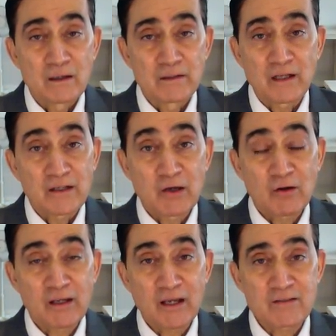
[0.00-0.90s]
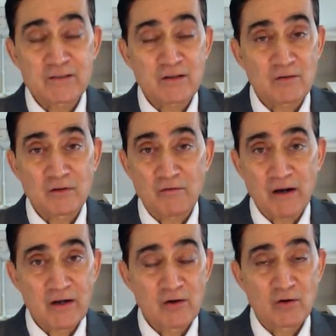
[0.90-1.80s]
They're curing cancer on the
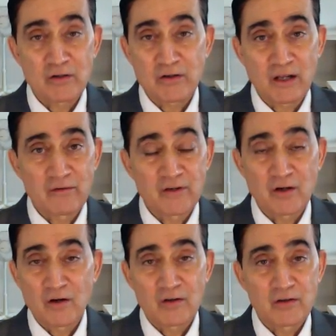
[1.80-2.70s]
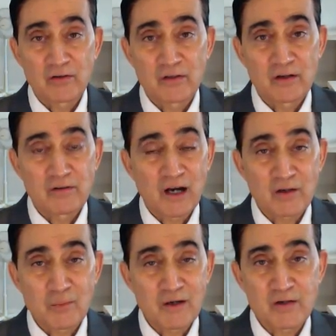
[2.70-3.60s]
radio or the television or in their
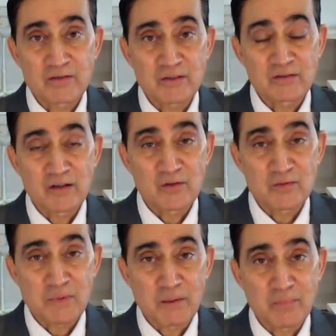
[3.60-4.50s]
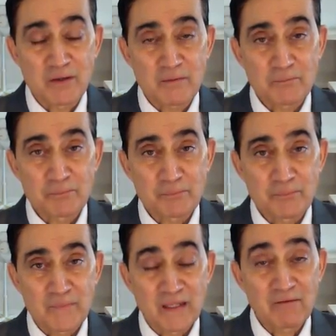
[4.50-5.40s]
documentaries or the newspaper.
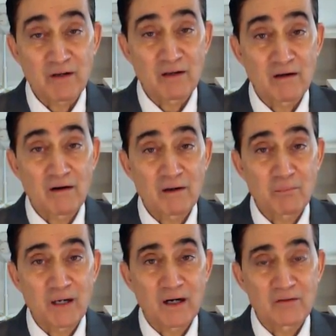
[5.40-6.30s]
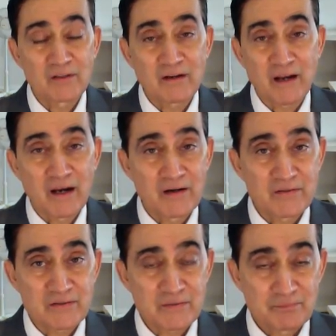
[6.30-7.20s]
They have a lot of blood on their
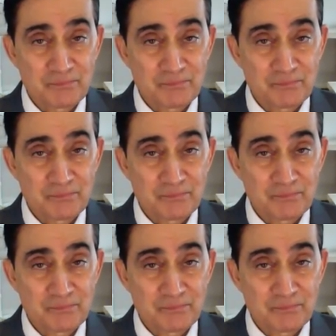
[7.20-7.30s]
hands.